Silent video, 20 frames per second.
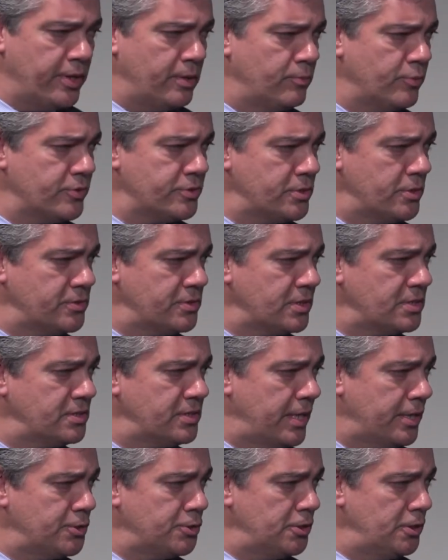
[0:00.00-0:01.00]
Brazil's
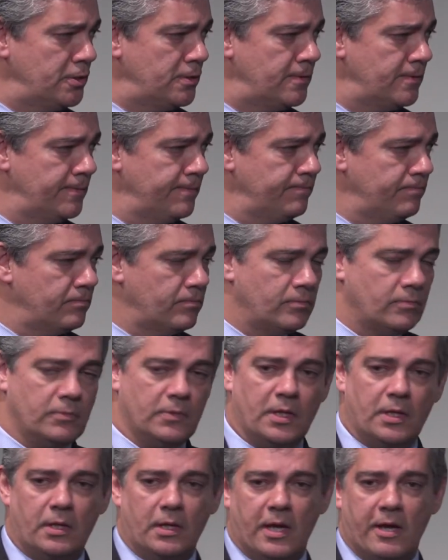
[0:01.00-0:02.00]
accession.
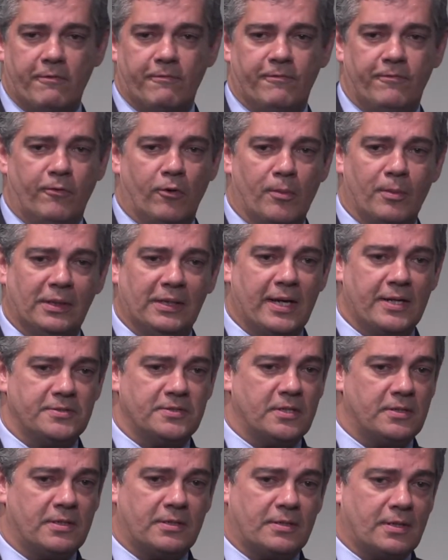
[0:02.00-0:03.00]
They have formalized
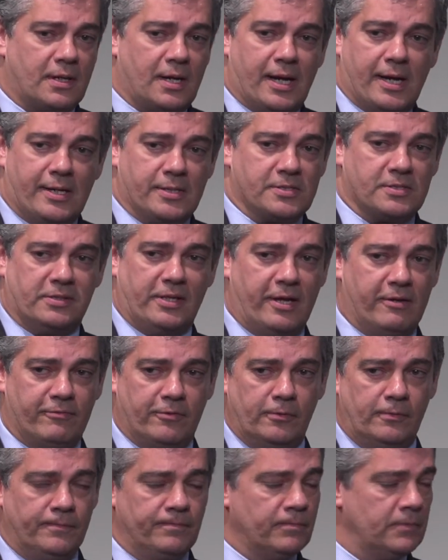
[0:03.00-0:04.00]
it at the highest level.